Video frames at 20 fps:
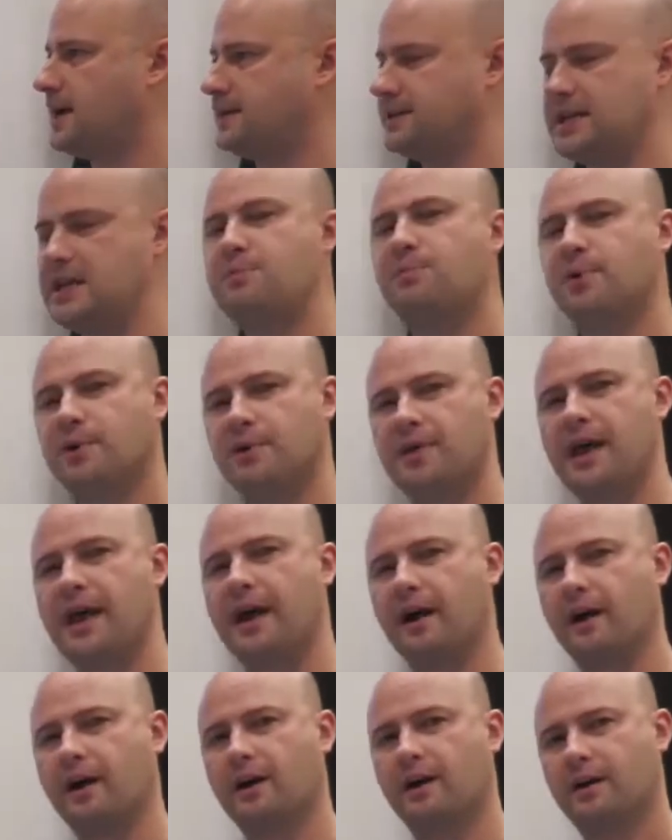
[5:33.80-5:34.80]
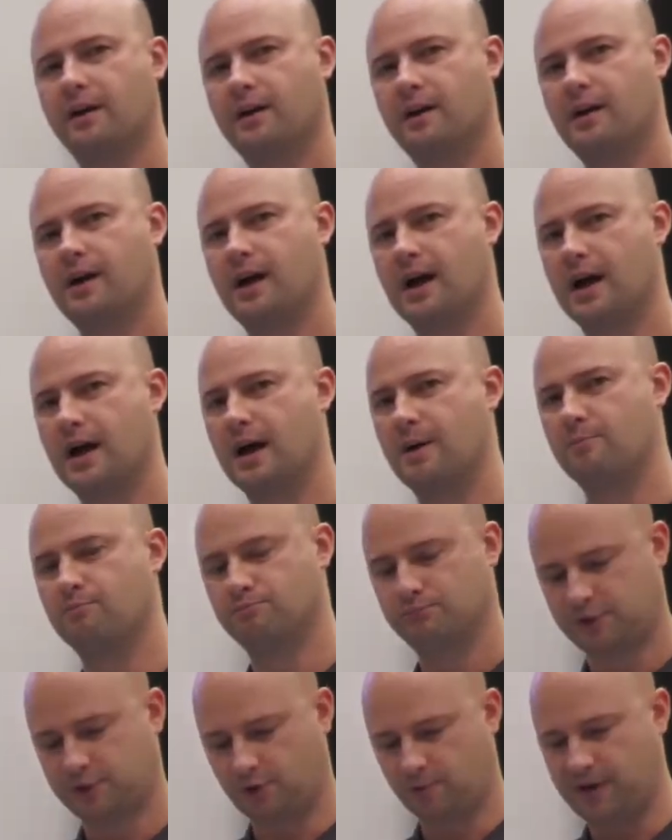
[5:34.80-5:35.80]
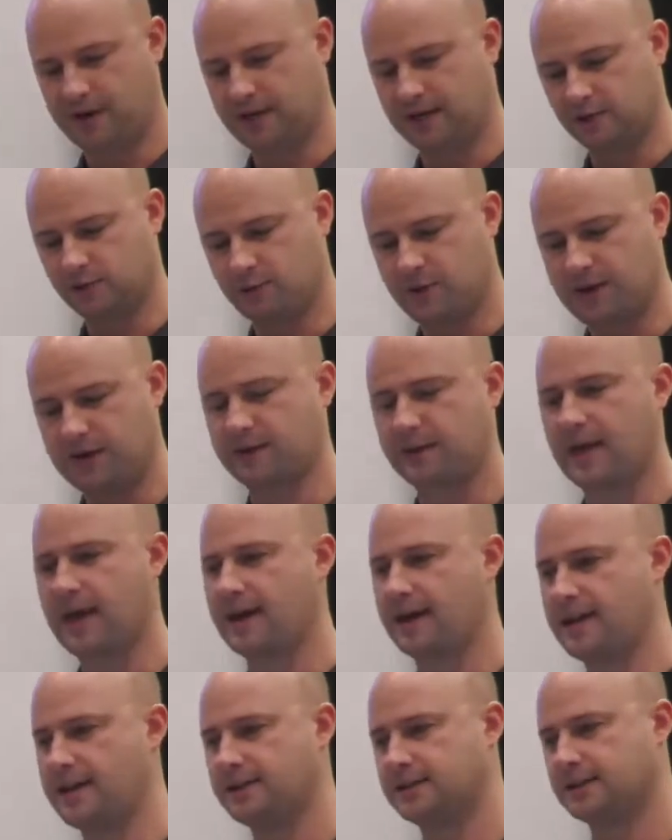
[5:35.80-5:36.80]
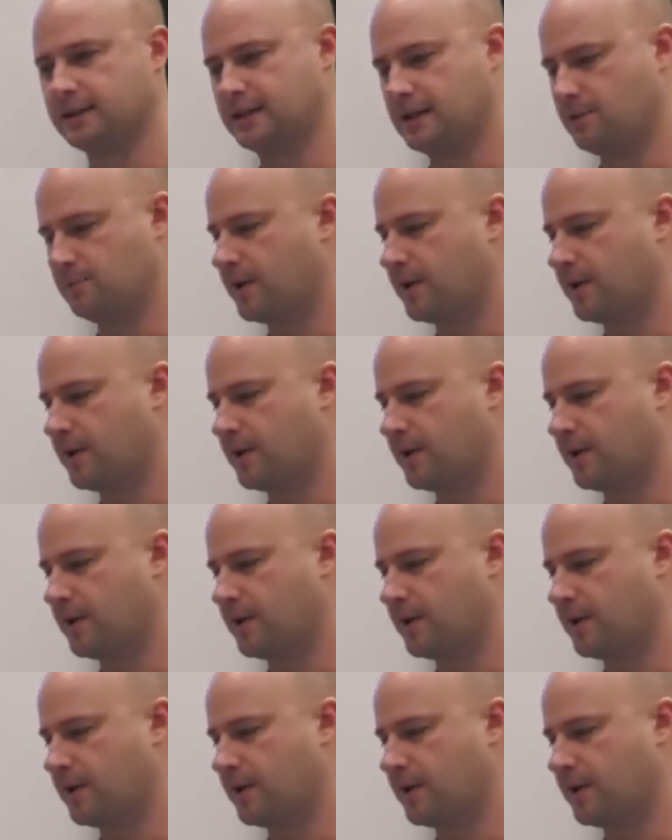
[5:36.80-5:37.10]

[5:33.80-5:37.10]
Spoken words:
deeper there, so we can tweak that easily.